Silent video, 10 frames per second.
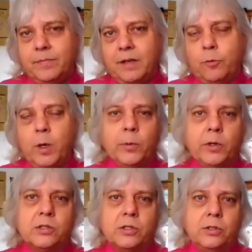If we
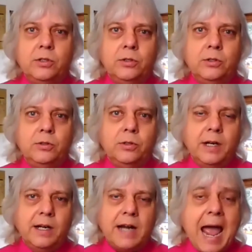were to
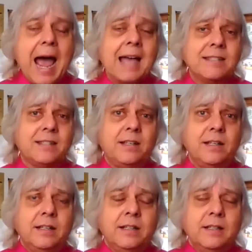ask
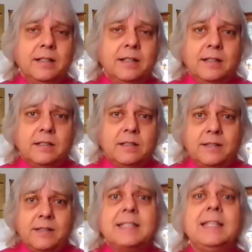
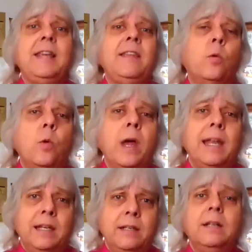to see the
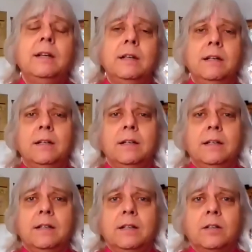wind,
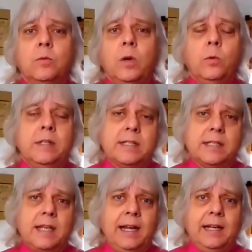we would
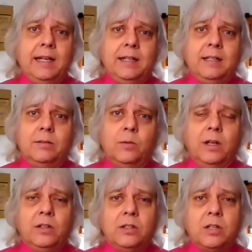say,
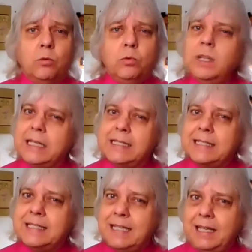well, you don't really
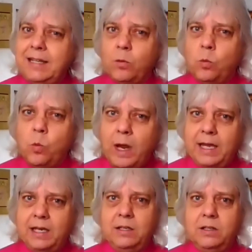see the
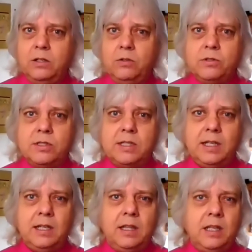wind, you
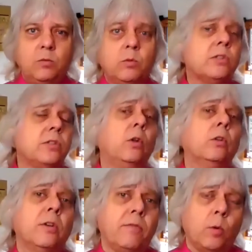see the
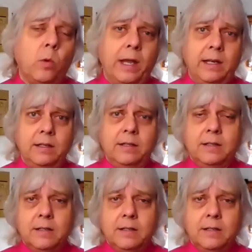result of the wind.